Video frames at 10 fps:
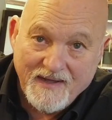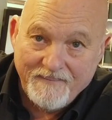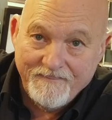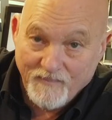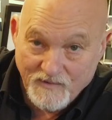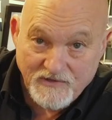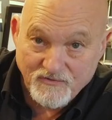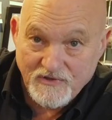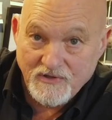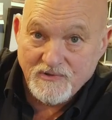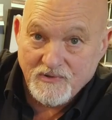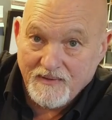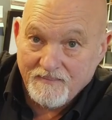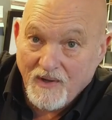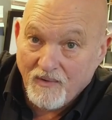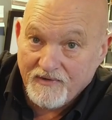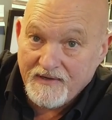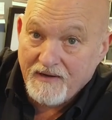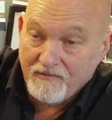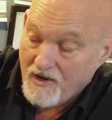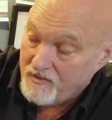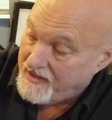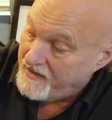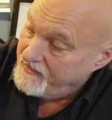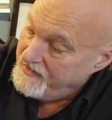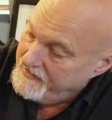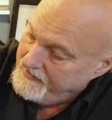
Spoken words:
I was introduced to it over a year ago now.